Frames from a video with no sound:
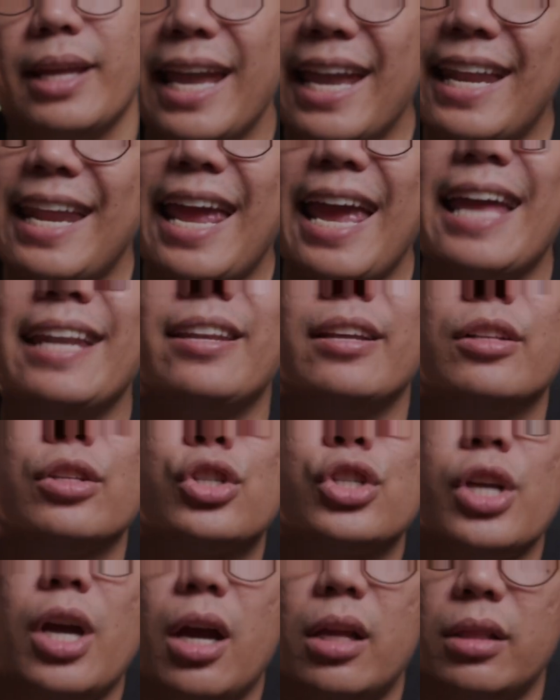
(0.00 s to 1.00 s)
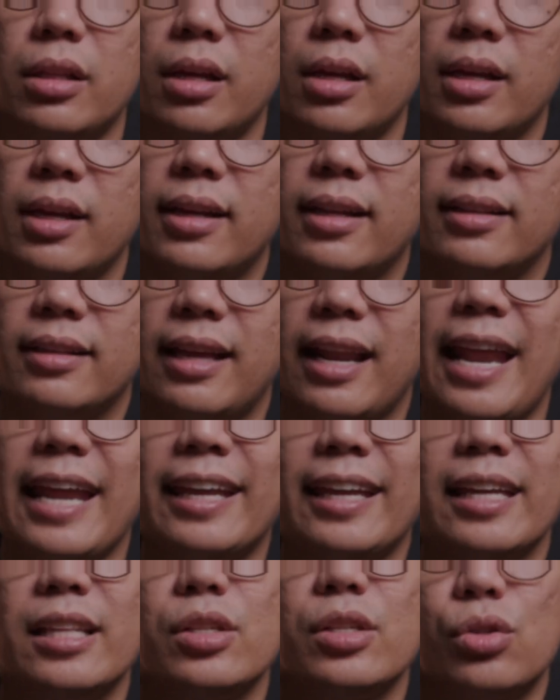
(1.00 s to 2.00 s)
and a handheld shot that I
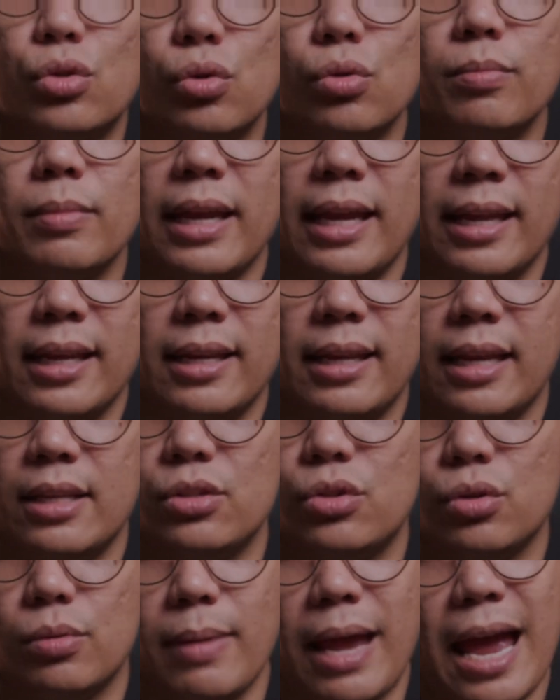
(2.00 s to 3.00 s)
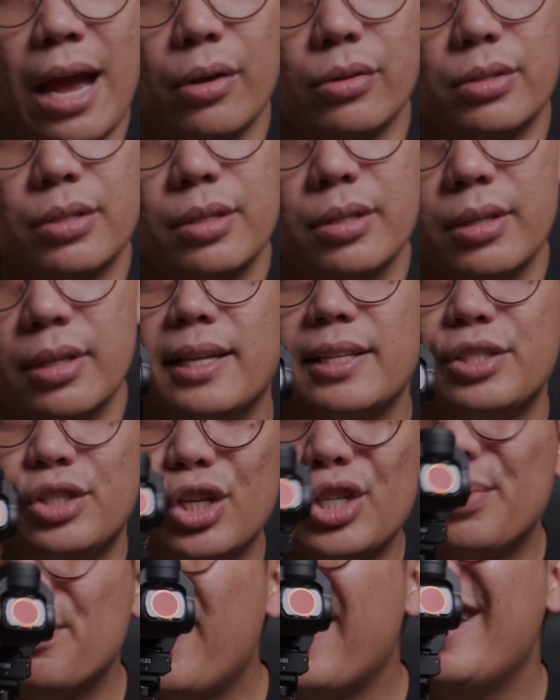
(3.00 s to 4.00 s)
can zoom in and zoom out.
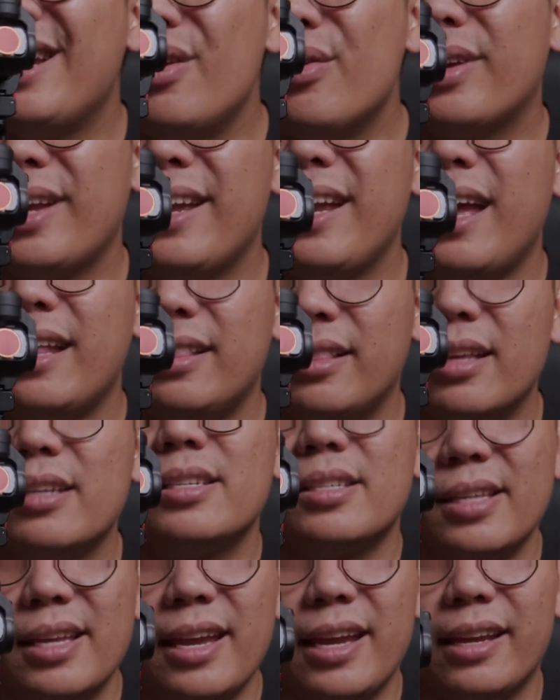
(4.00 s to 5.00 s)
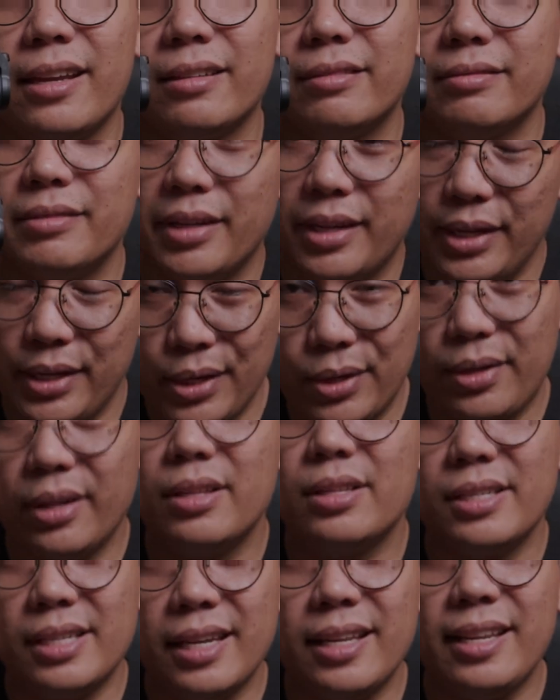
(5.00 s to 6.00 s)
Just by looking at this thing, you
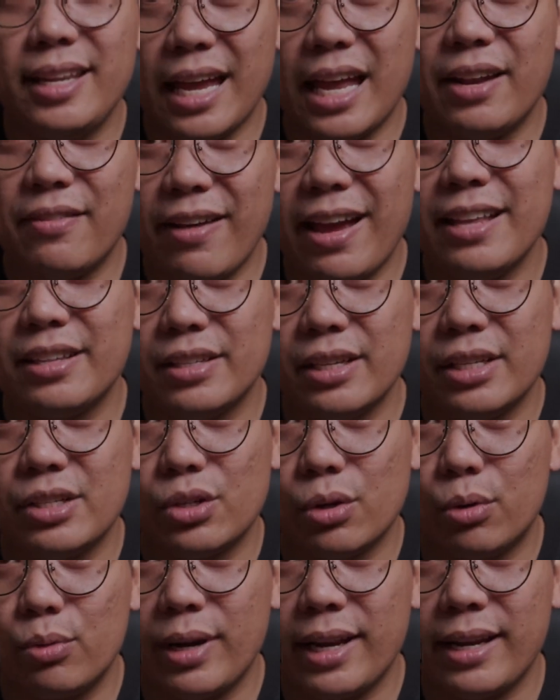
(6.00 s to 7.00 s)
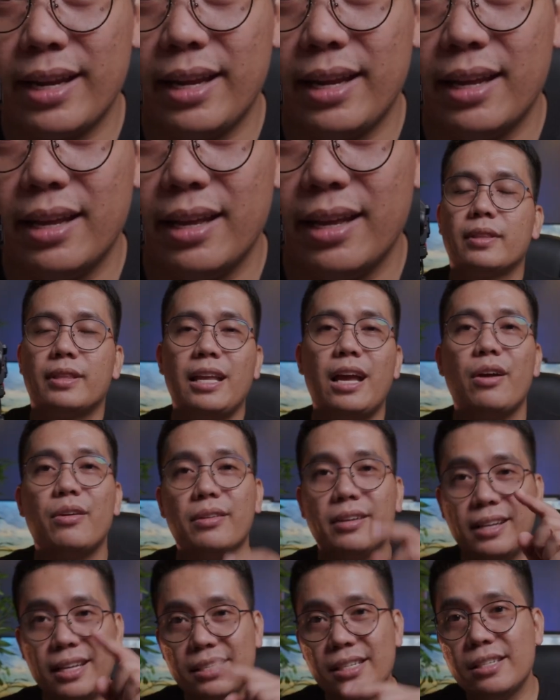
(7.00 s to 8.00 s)
can see the advantage already. Now
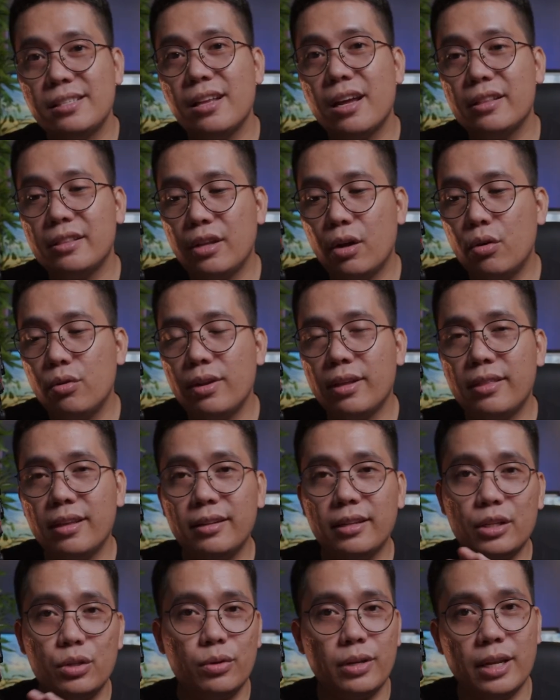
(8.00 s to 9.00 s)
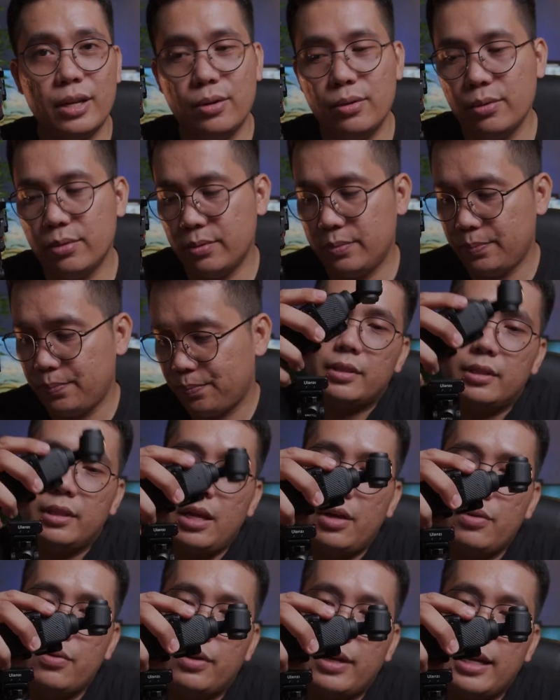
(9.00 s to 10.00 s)
this is not the only thing that you can do.
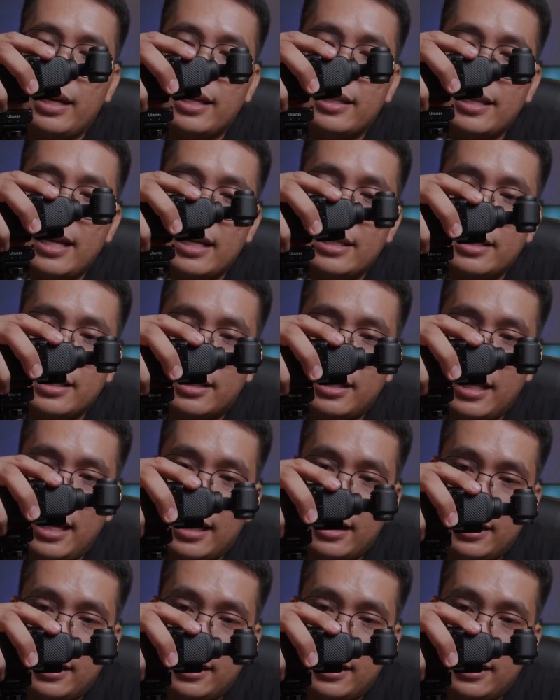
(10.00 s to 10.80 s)
Now you can attach it like